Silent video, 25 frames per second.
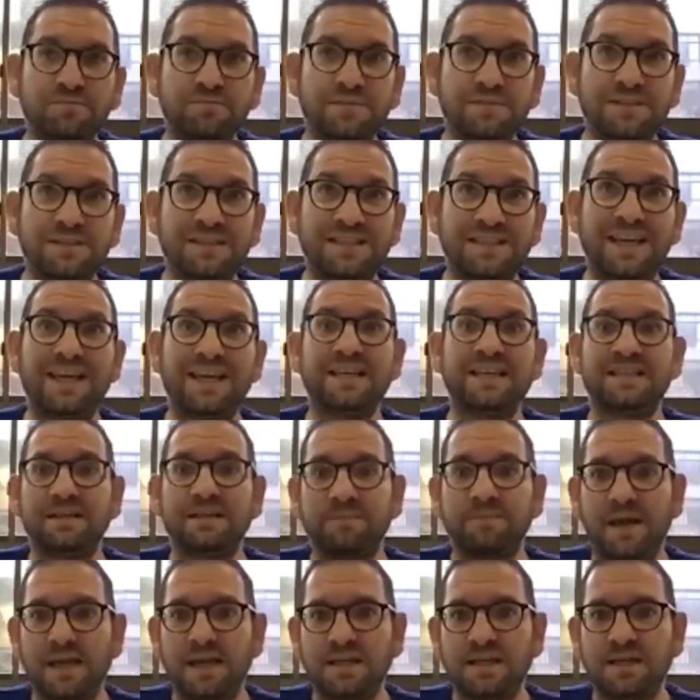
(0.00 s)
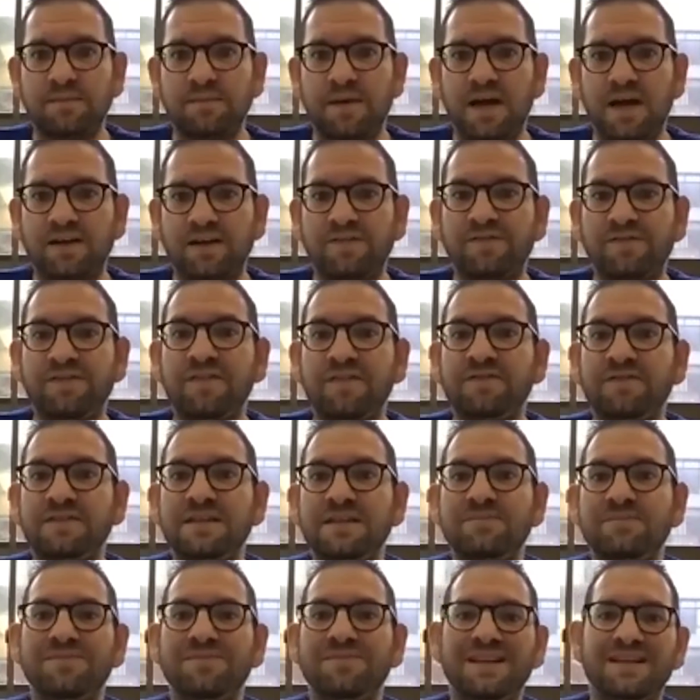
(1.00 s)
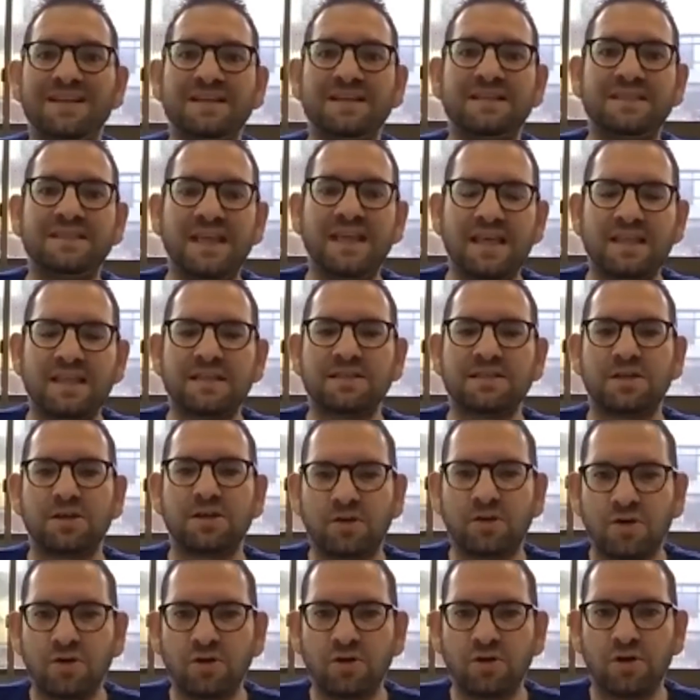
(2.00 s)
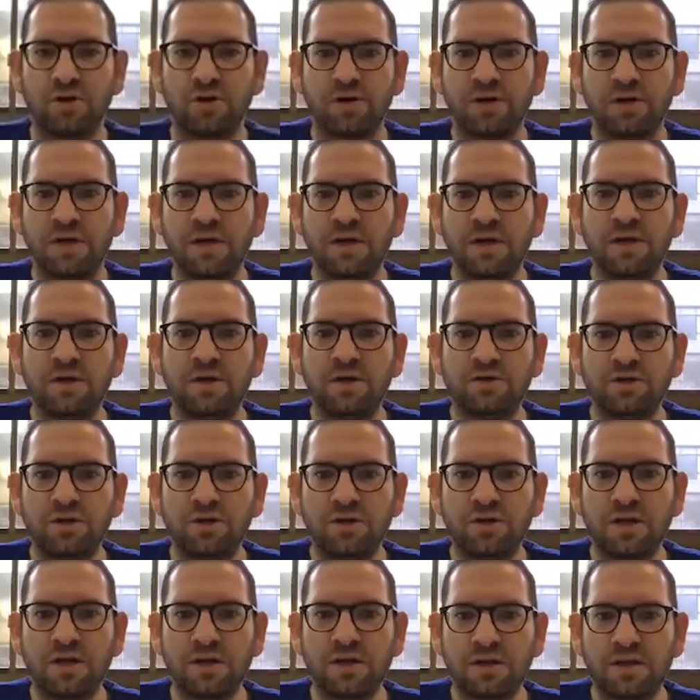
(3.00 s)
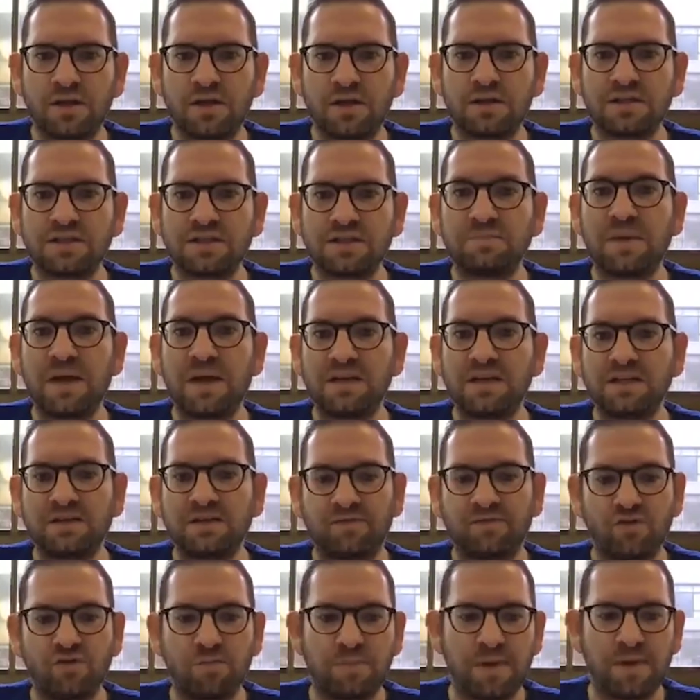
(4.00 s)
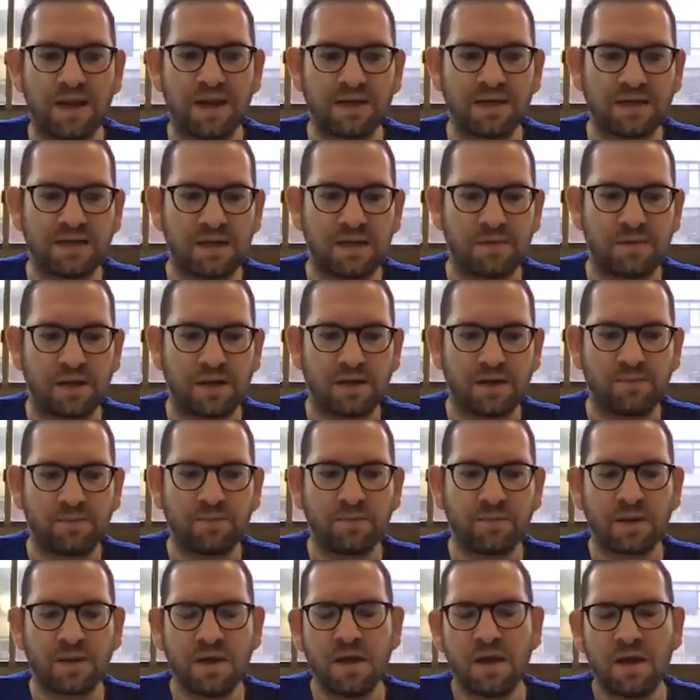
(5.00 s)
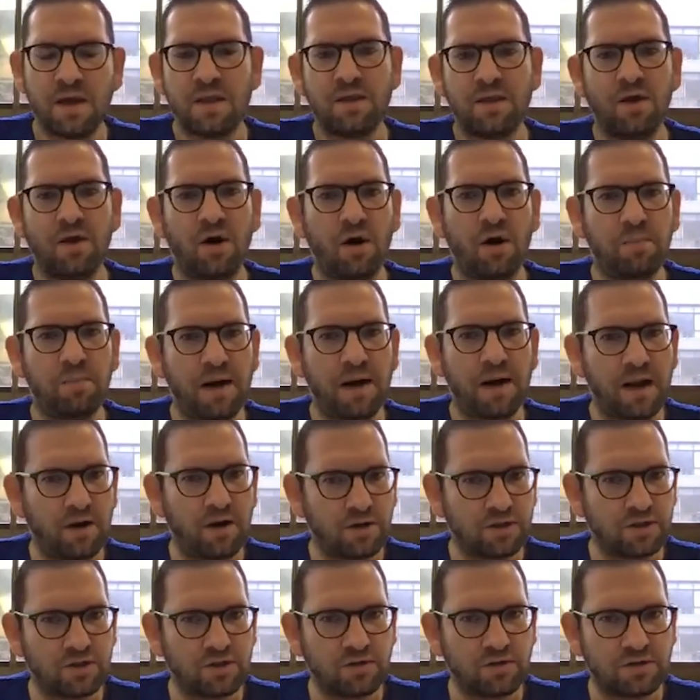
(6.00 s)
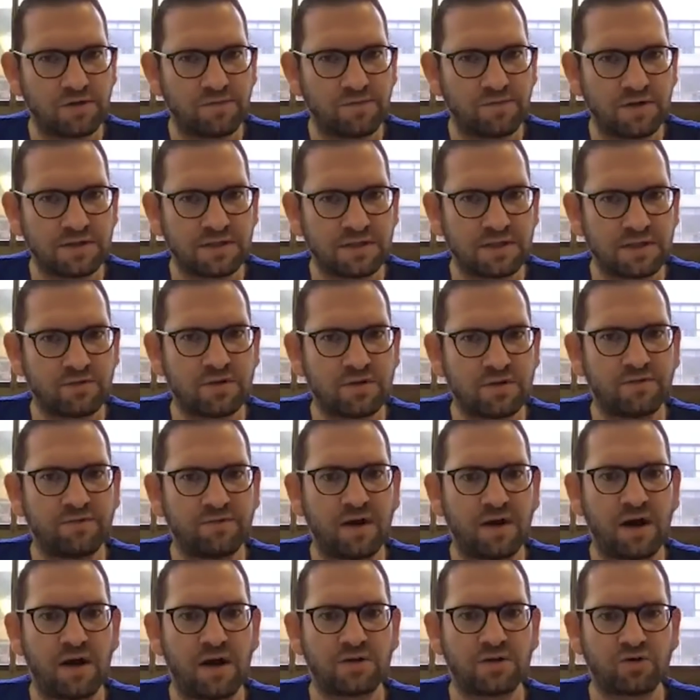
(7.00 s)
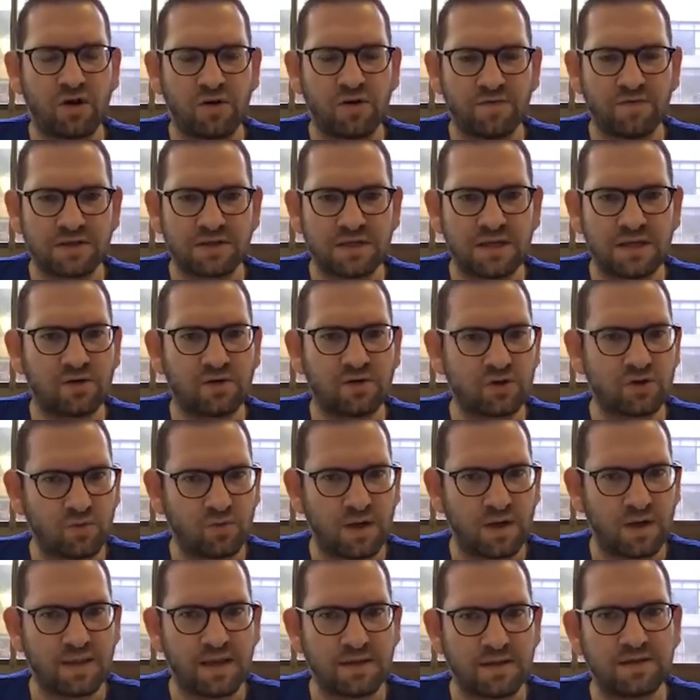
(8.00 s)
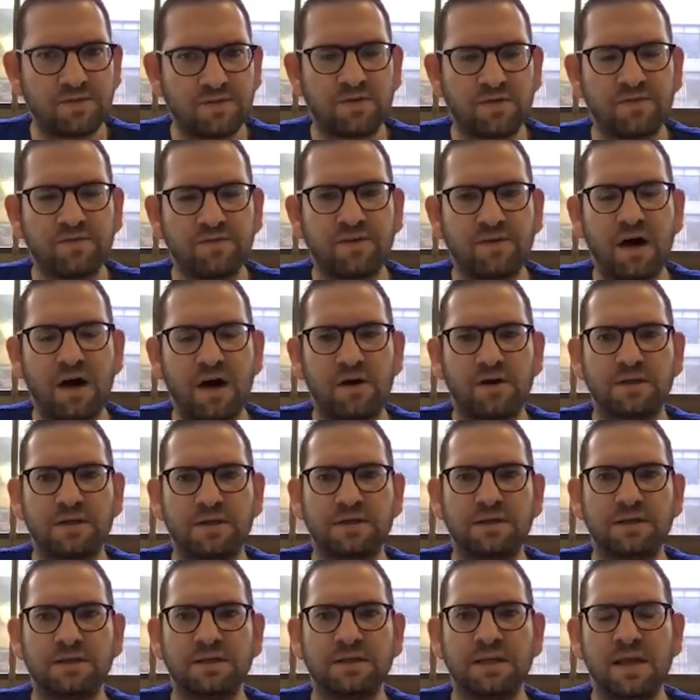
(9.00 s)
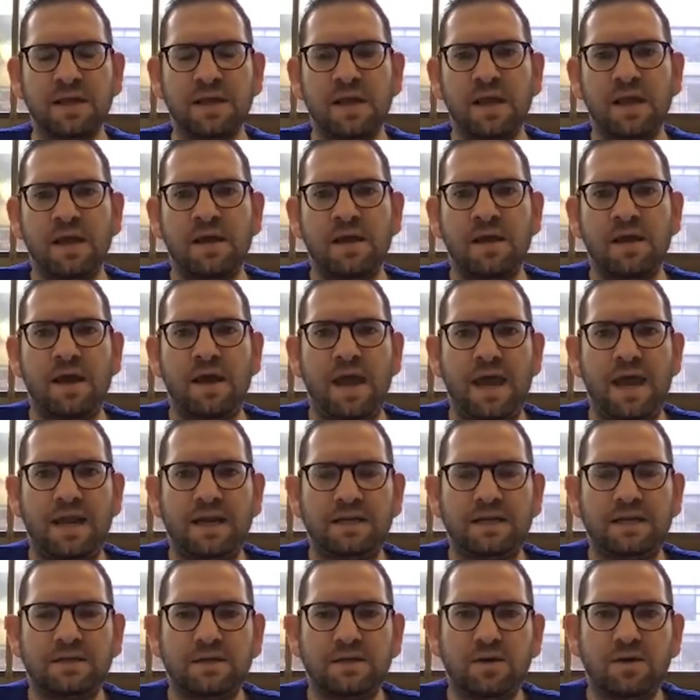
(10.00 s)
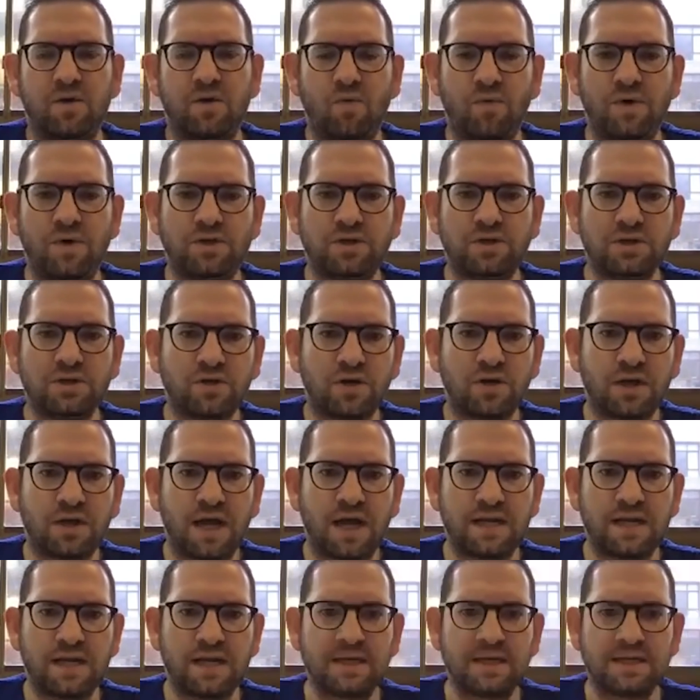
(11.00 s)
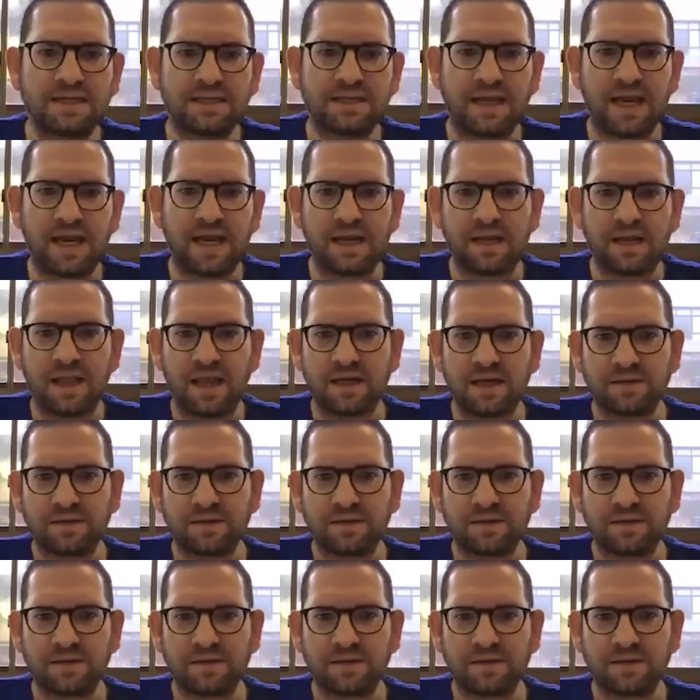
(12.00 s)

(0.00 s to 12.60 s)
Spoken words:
guesstimated about 50 million deaths occurred during the Spanish flu pandemic. There are biological differences with the virus, obviously, because they're different viruses. And we just got to understand that